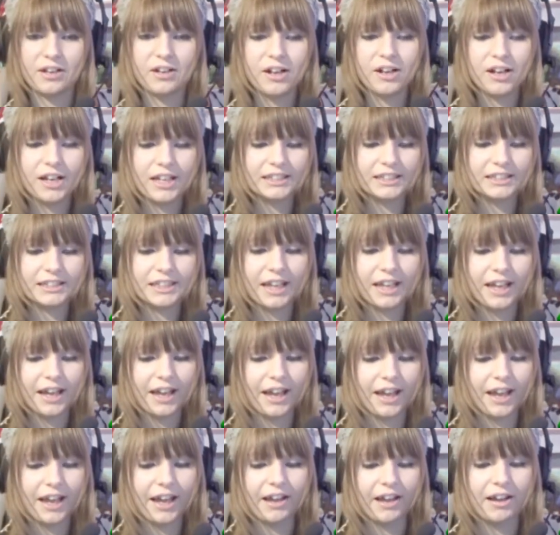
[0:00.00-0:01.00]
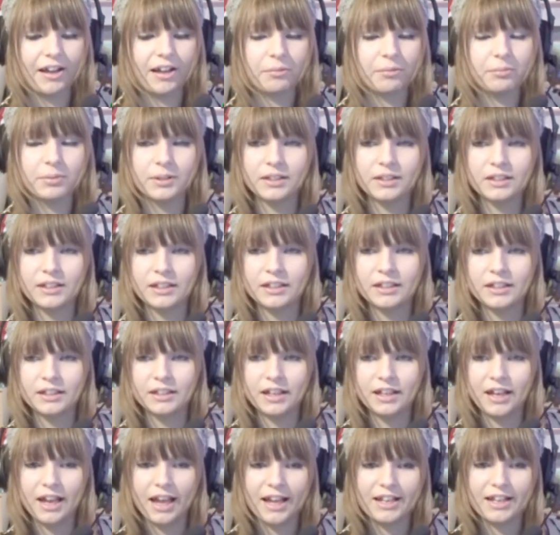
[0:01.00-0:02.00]
Awesome!
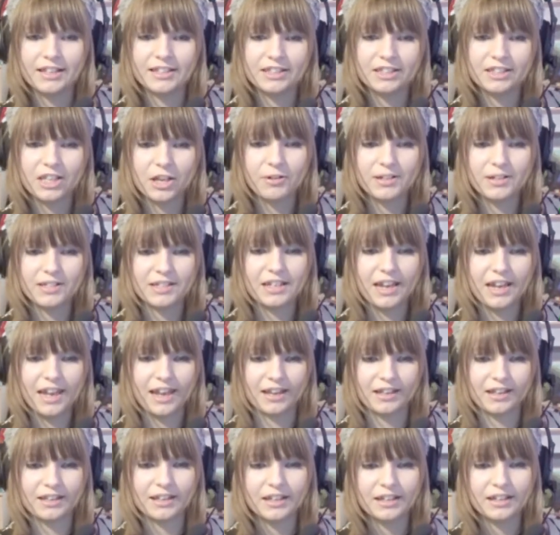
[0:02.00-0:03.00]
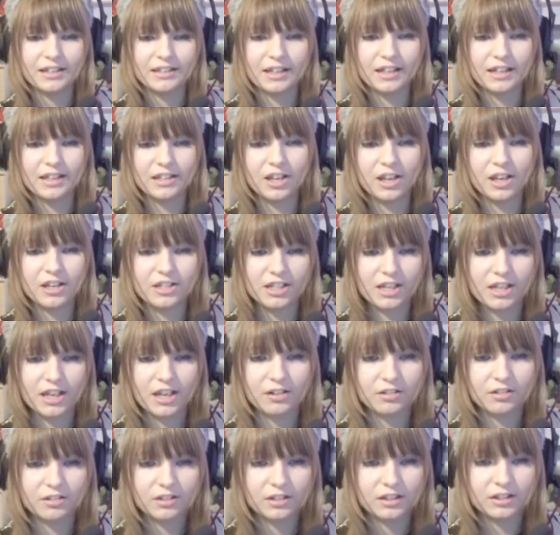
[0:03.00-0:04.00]
And so has Link. Now you
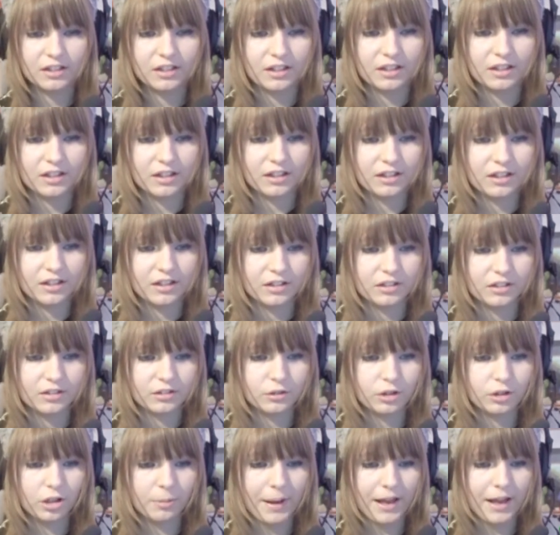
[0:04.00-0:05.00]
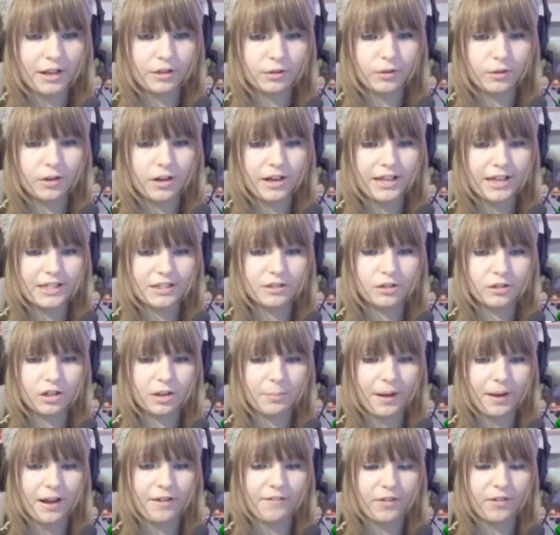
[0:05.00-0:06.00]
two, talk about toys, talk
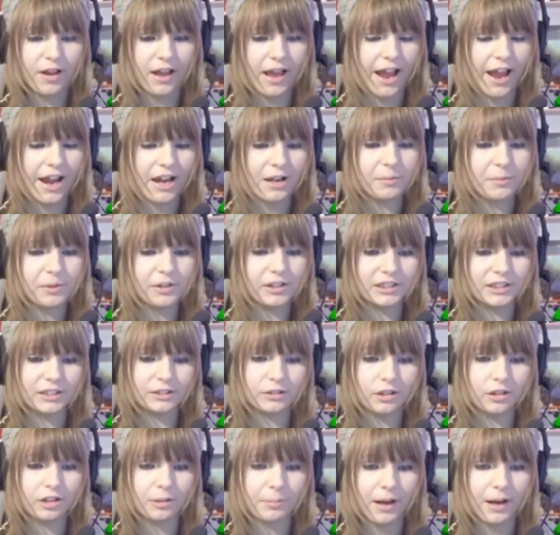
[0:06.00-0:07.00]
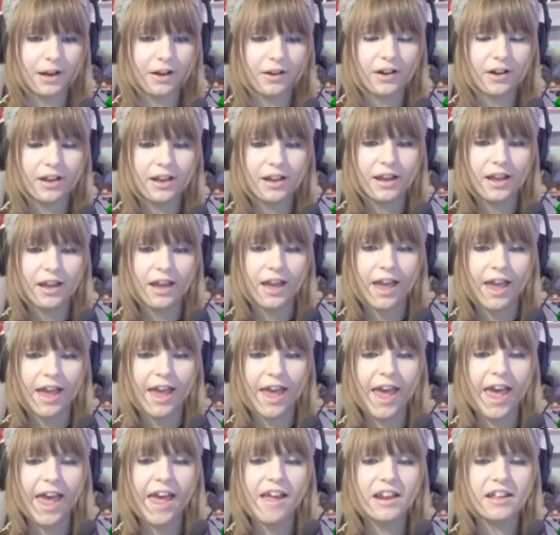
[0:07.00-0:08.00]
about animals, talk about
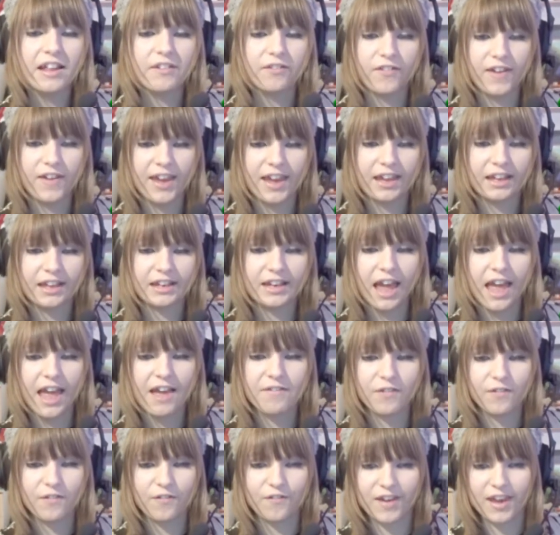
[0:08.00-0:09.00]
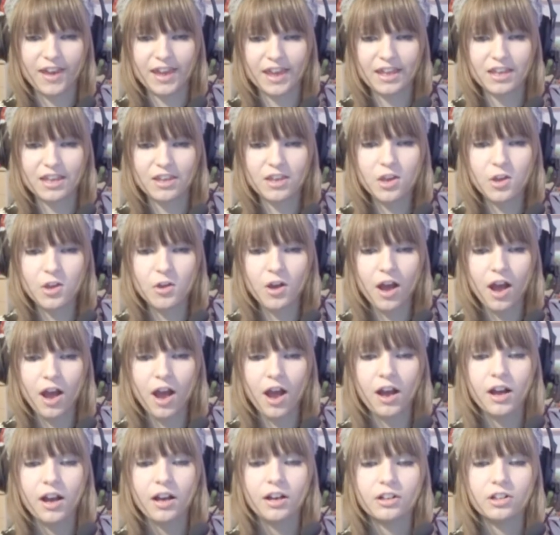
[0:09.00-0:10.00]
anything and everything. You
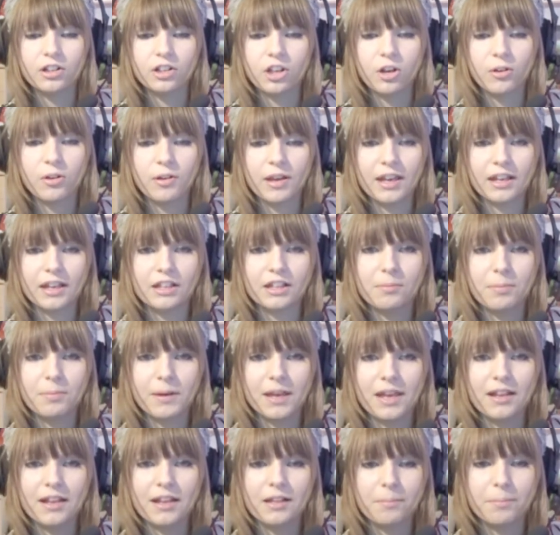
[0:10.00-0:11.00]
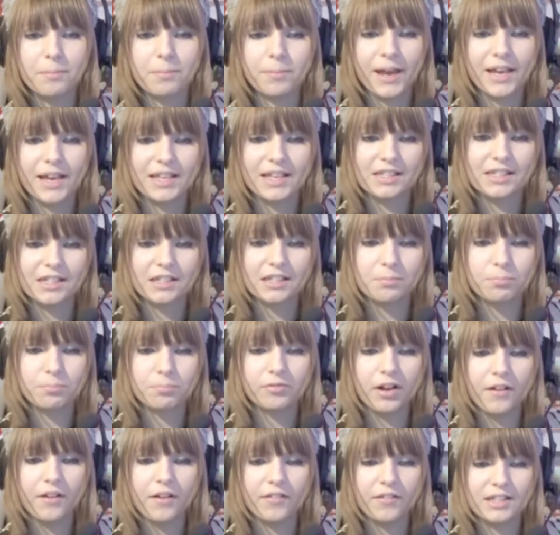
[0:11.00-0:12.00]
are going to be the bestest
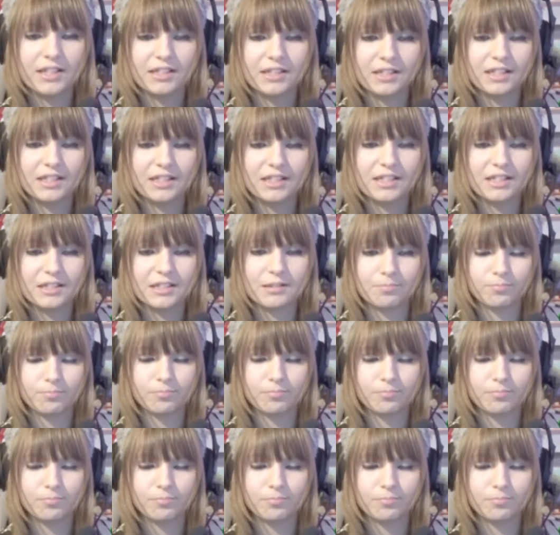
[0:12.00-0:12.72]
brothers and sisters.